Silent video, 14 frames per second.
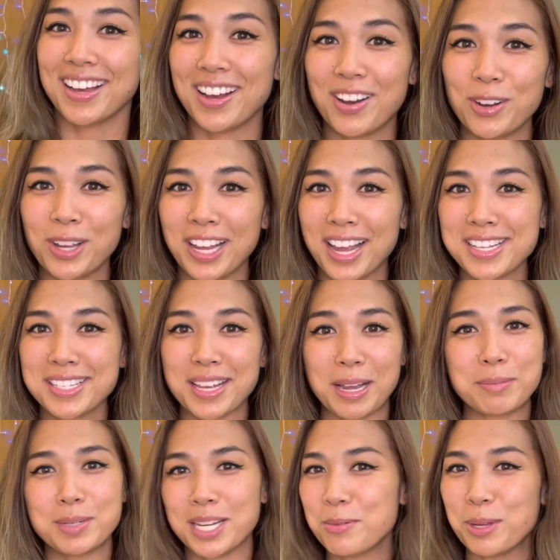Okay guys, I'm
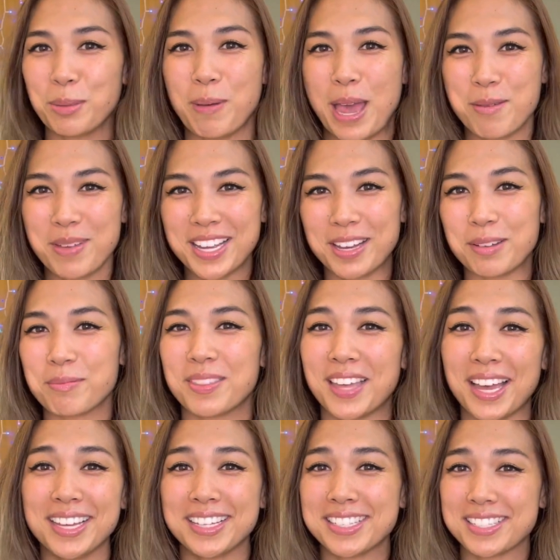done with my makeup.
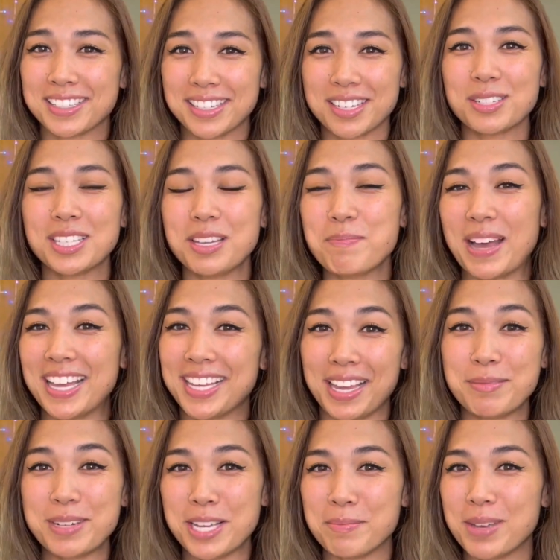That is literally my game
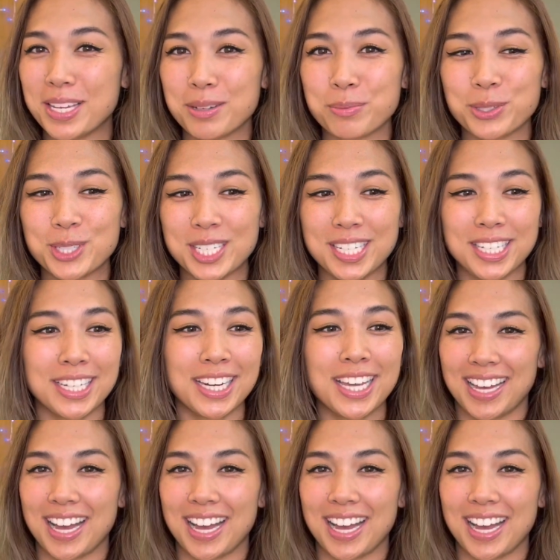day makeup routine.